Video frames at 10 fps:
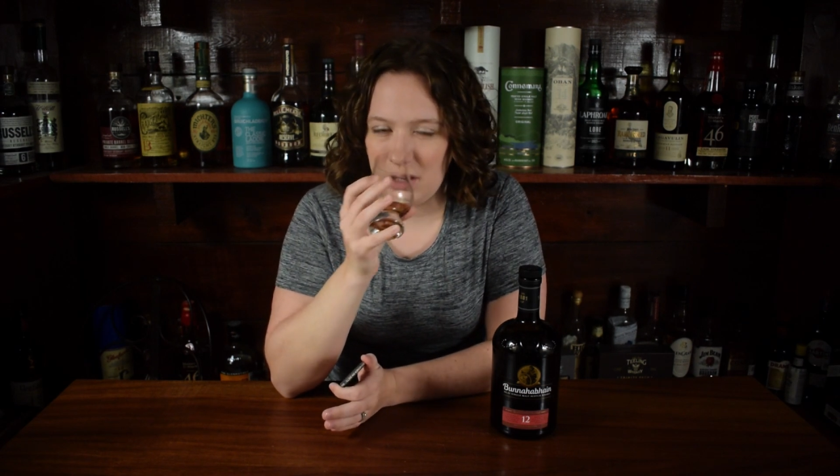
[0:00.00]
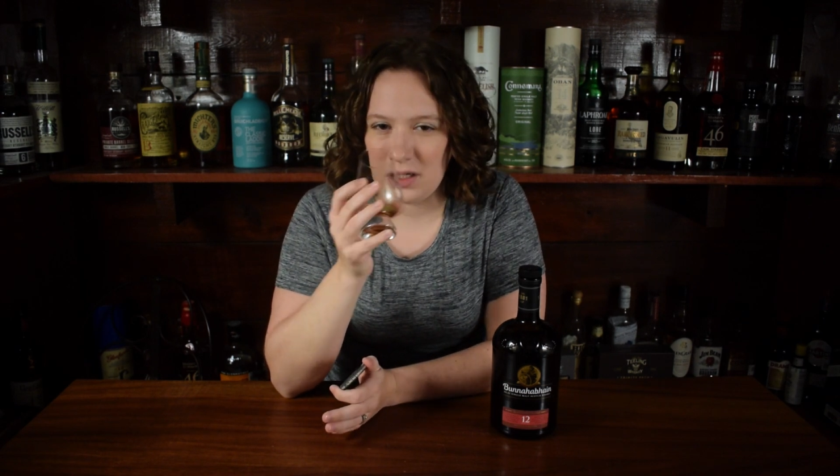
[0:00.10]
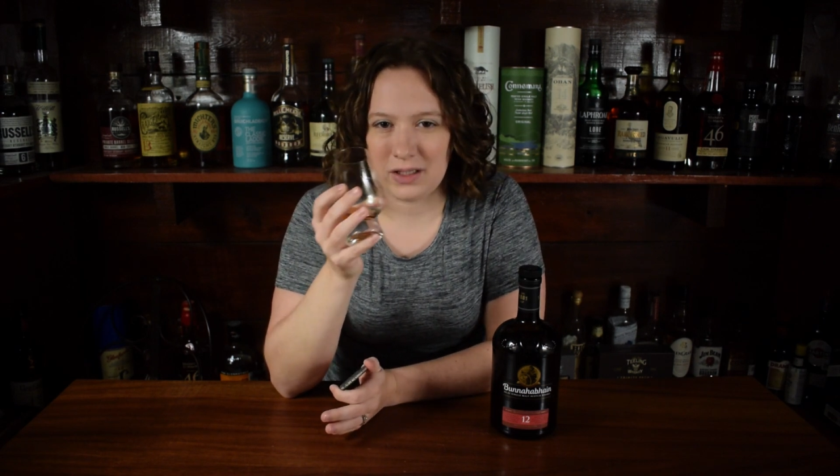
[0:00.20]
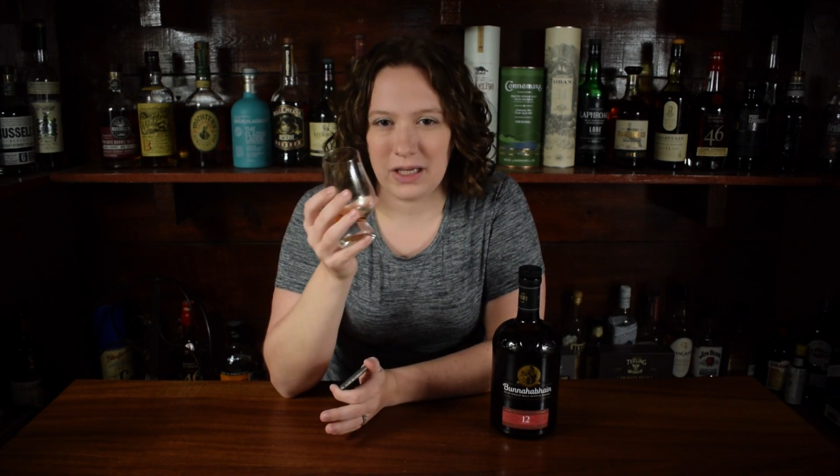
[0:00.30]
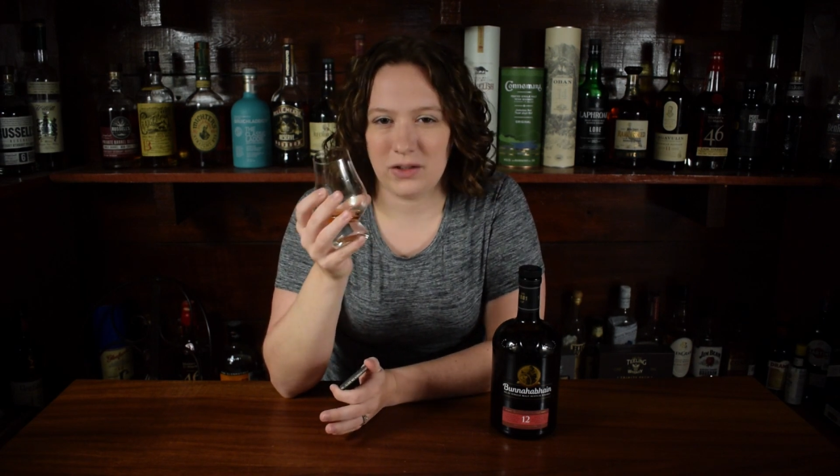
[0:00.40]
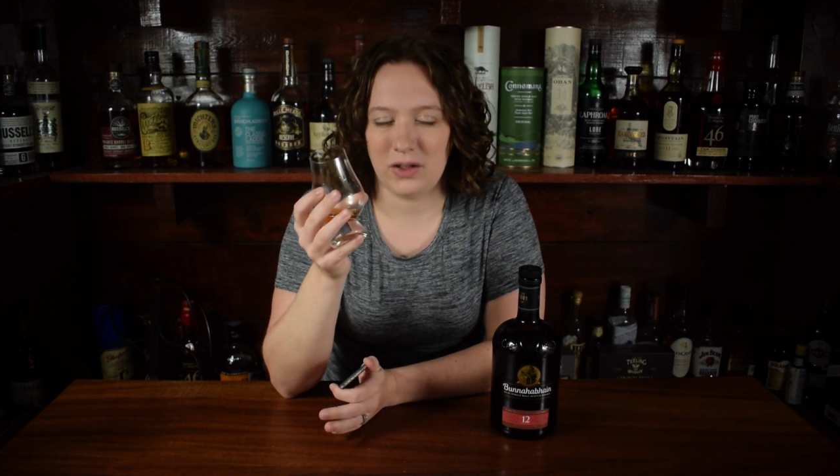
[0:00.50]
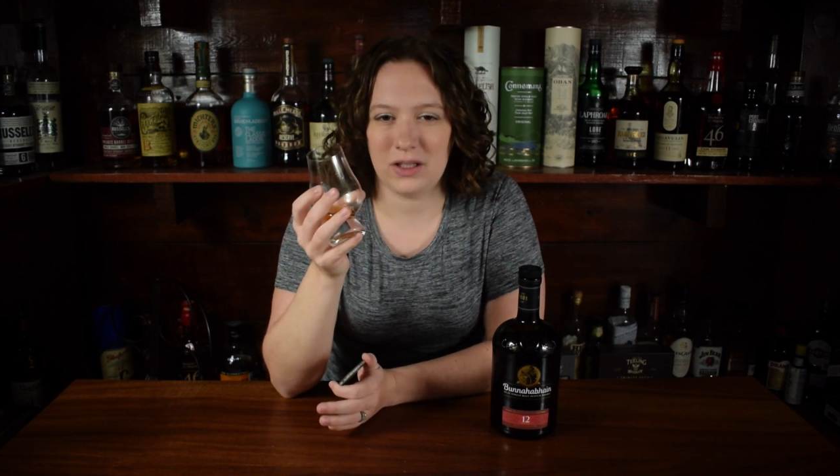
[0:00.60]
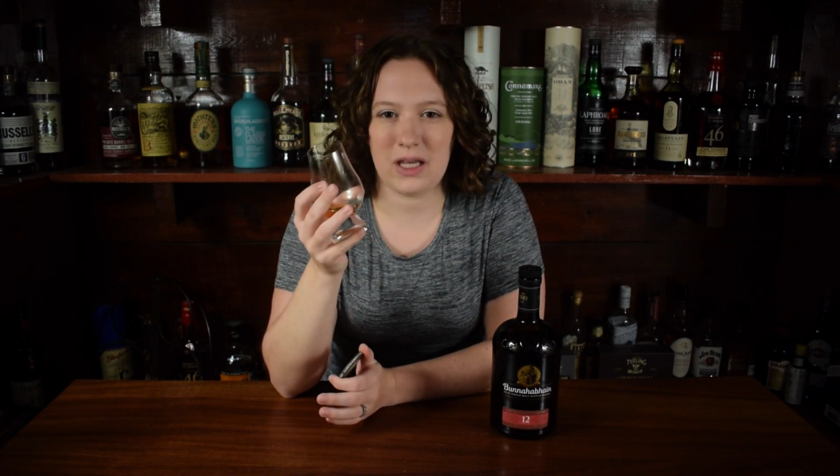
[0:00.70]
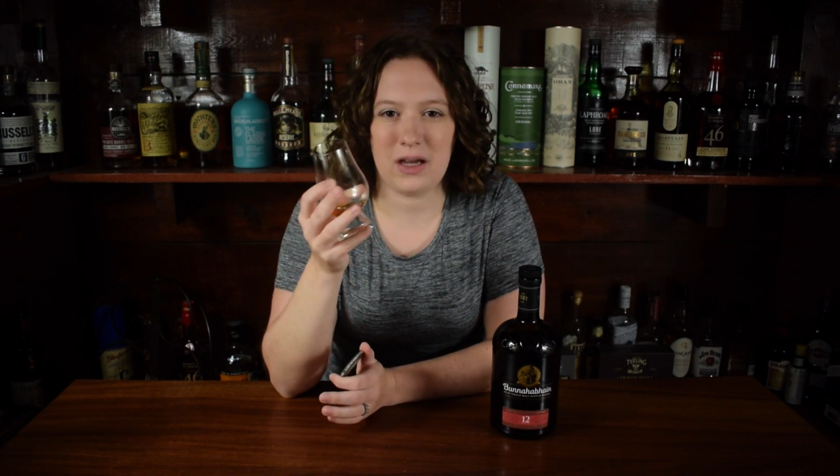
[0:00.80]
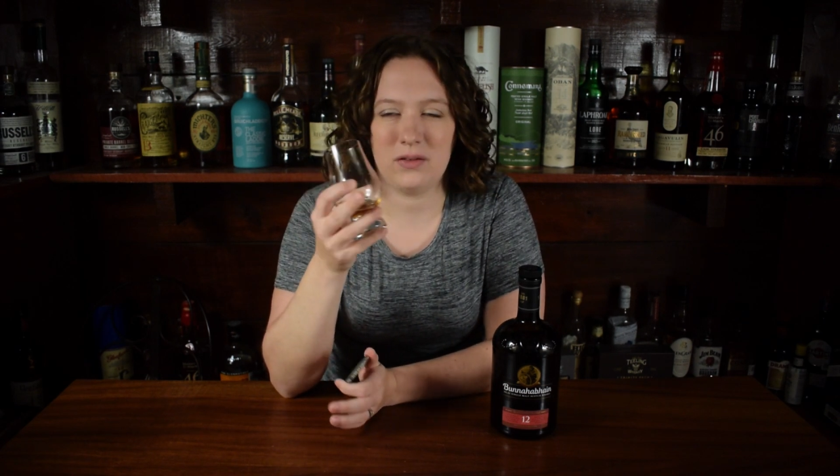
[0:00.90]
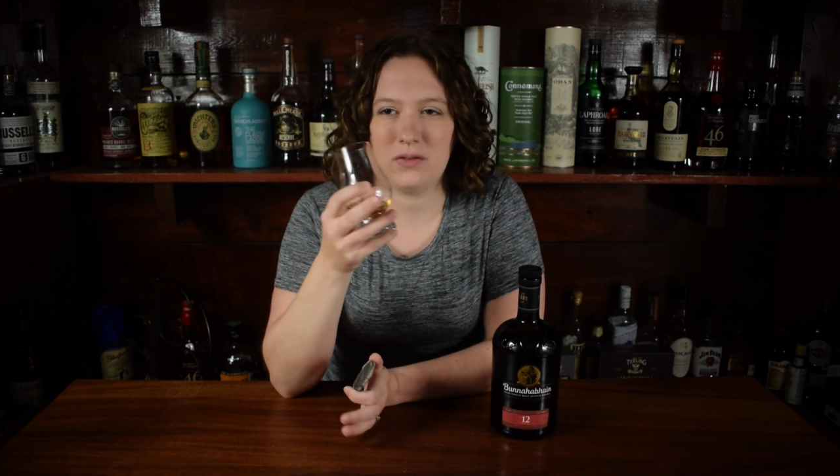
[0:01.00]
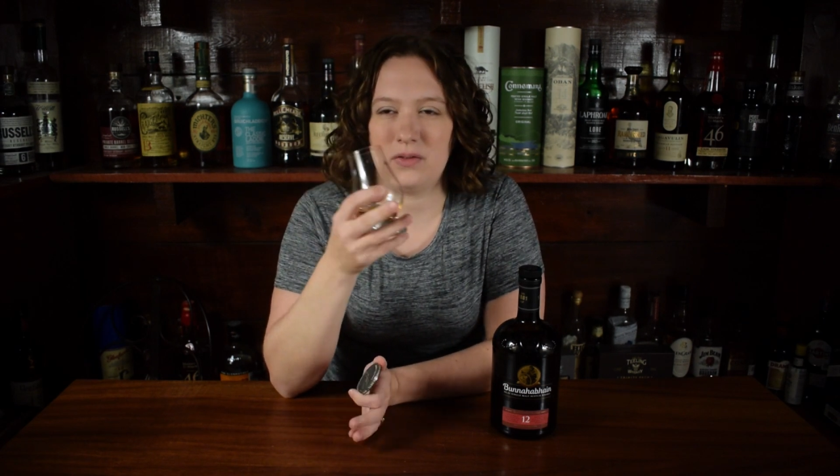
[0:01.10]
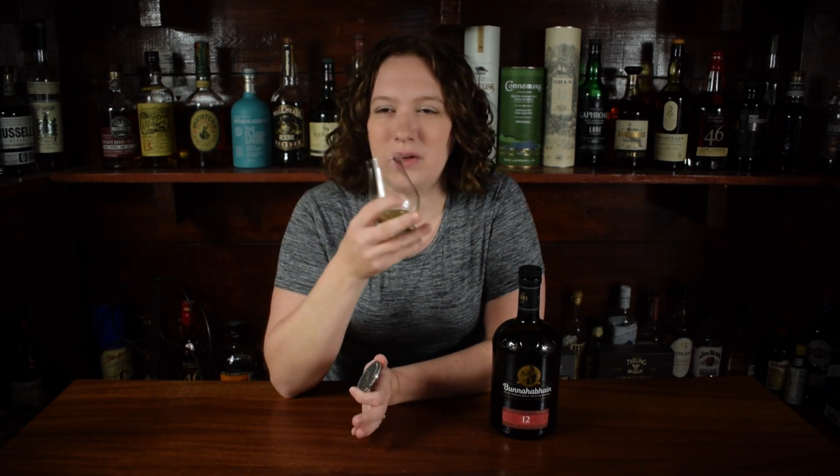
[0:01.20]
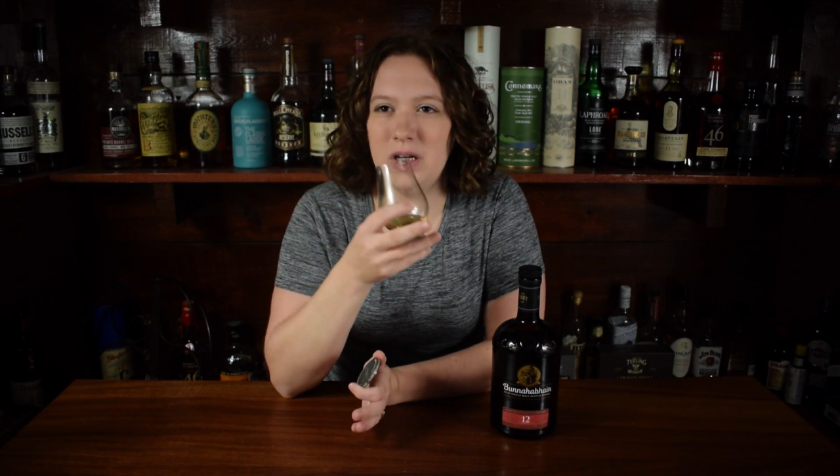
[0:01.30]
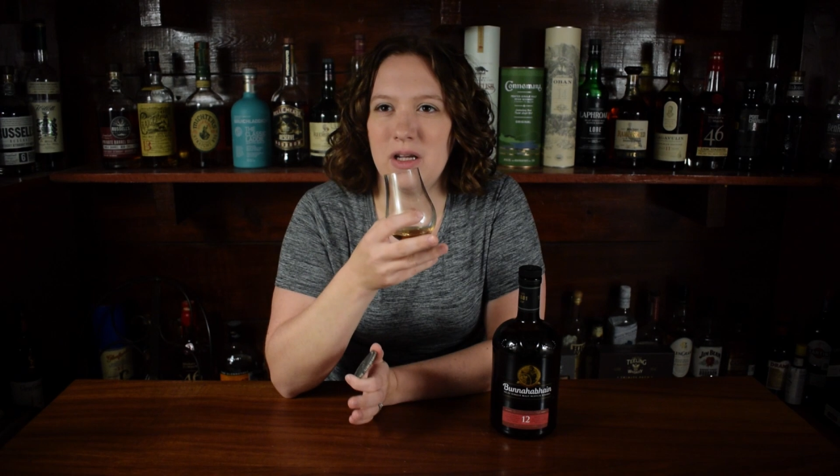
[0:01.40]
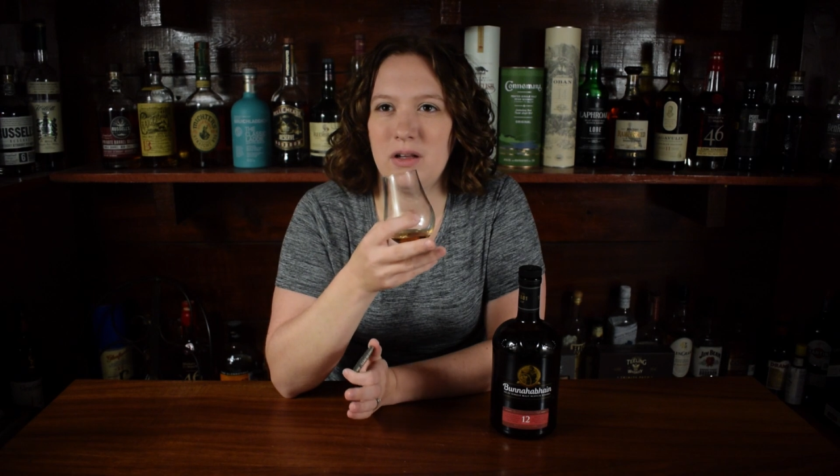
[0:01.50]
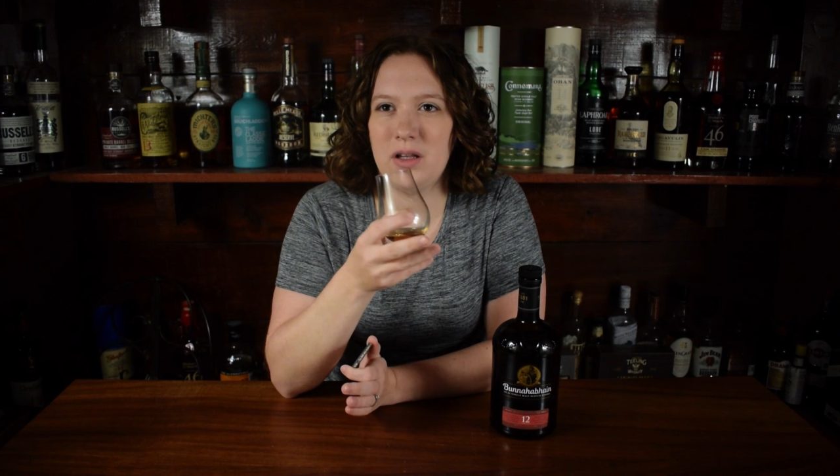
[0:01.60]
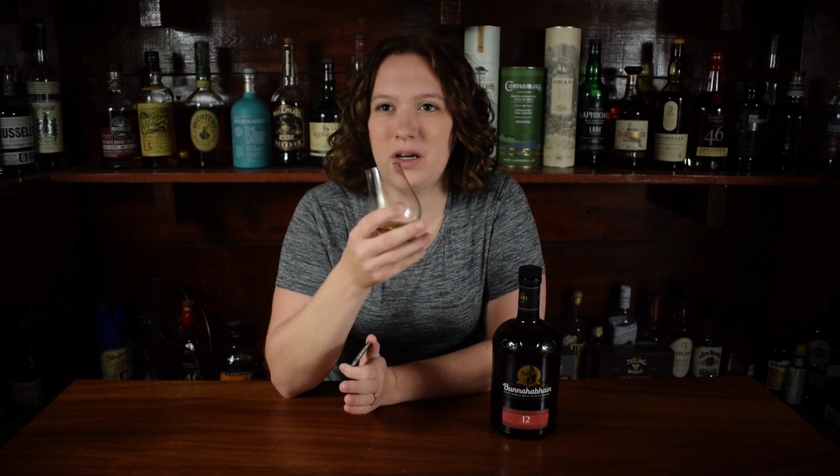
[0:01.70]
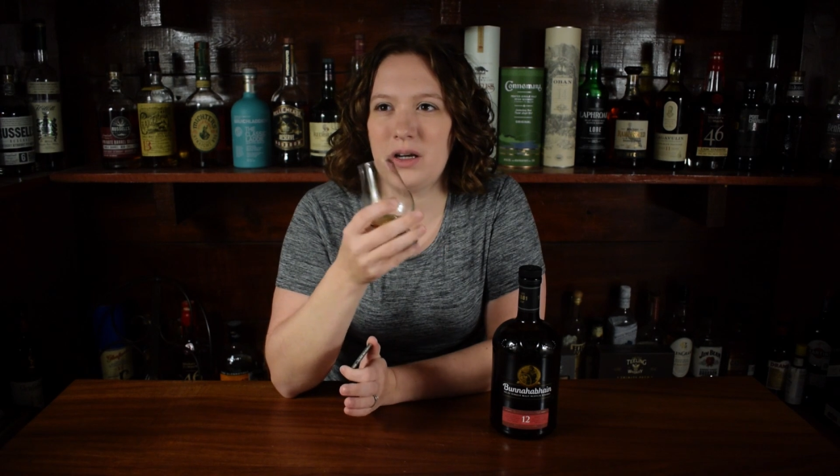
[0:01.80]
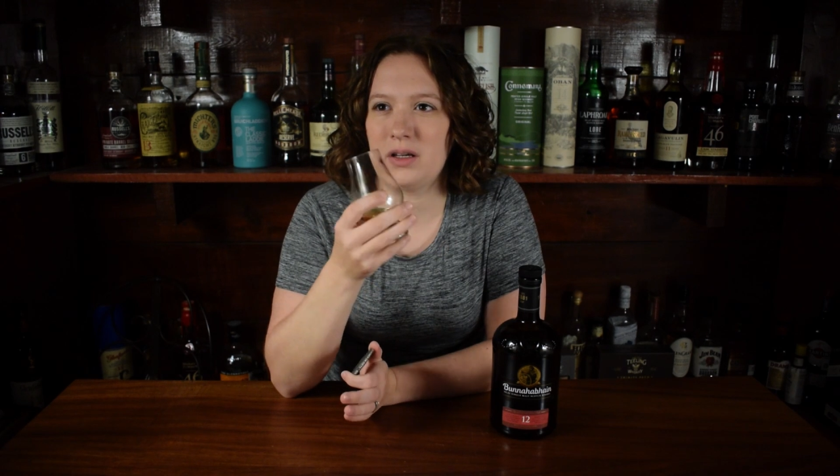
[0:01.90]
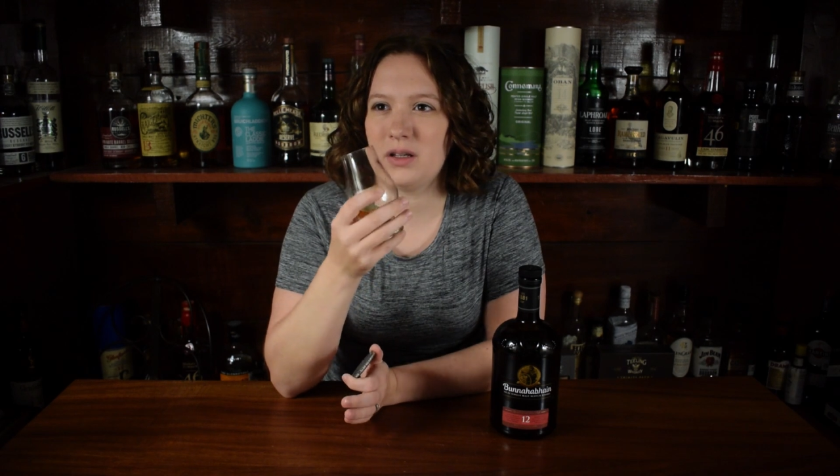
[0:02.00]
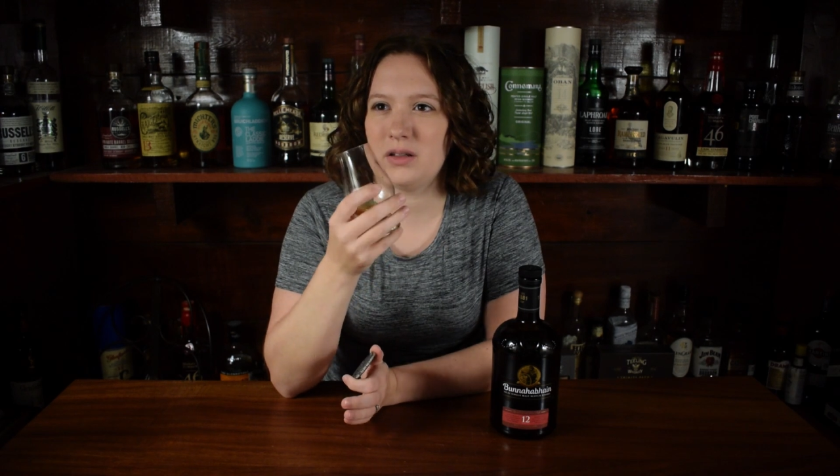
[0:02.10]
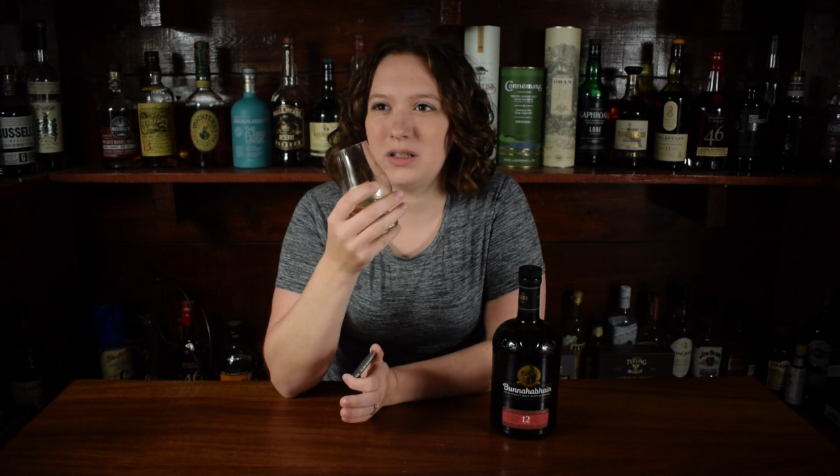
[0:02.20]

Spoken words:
Yeah, you get that vanilla.